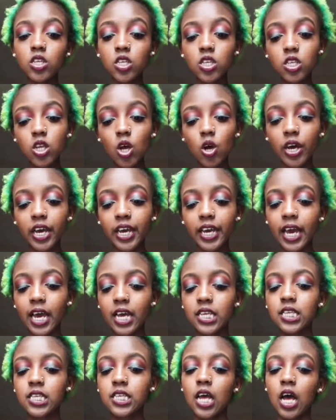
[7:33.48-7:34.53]
so
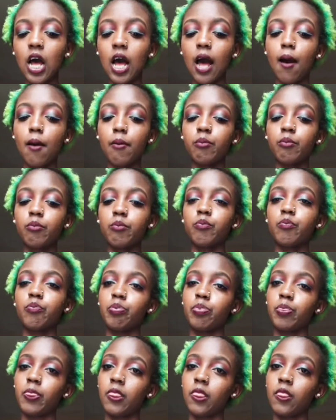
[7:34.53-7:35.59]
yes
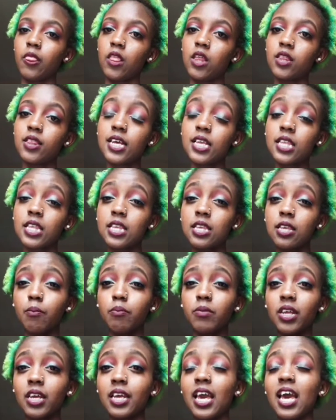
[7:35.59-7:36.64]
um that's
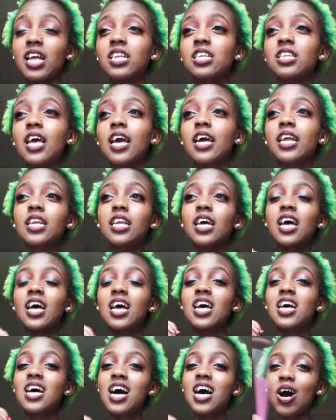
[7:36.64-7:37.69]
something else and
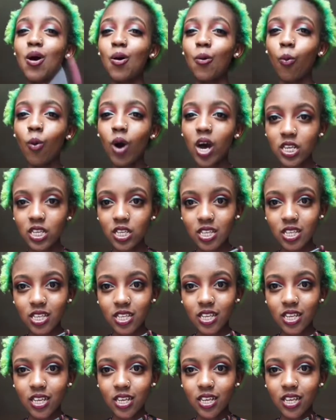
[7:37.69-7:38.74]
what
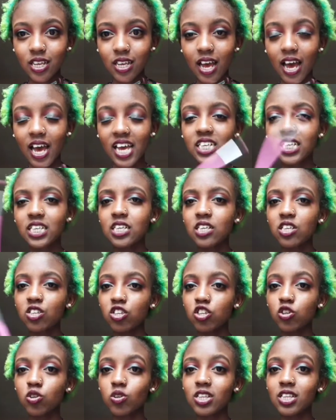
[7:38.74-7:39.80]
i
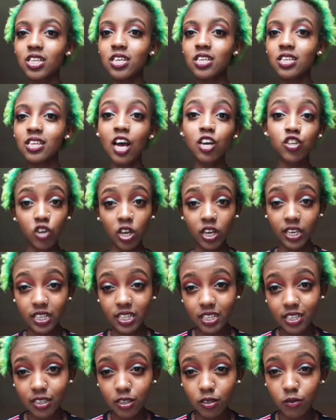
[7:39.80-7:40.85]
didn't know this actually
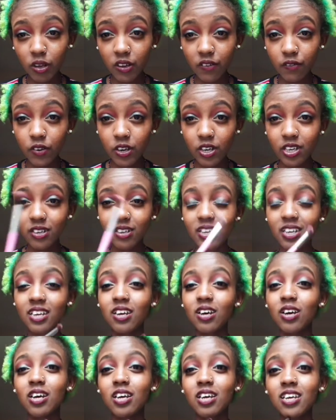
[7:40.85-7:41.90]
this is my very
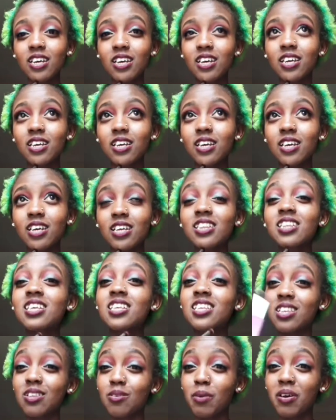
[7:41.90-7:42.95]

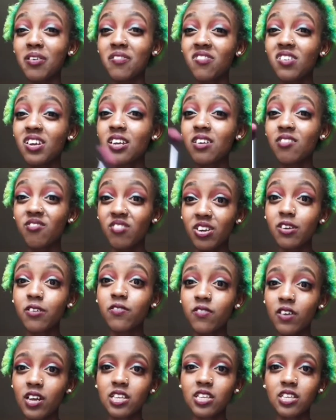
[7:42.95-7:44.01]
this is my very very
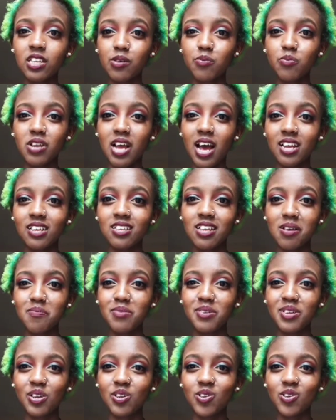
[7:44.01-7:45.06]
first time
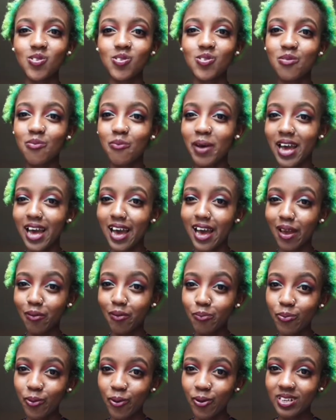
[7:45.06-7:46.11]
attempting to do my
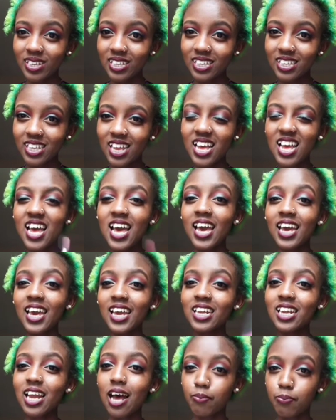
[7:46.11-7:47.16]
eyebrows
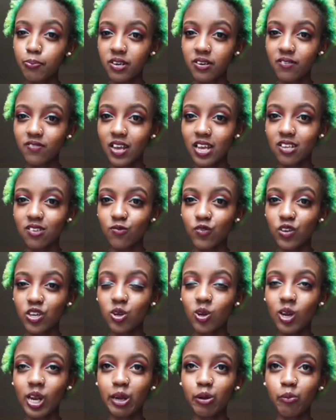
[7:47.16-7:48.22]
in a previous
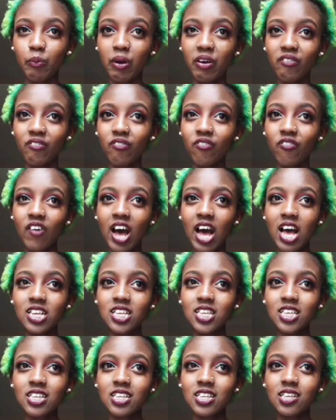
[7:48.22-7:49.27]
video like my
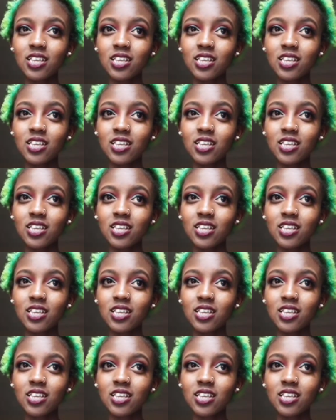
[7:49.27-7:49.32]
first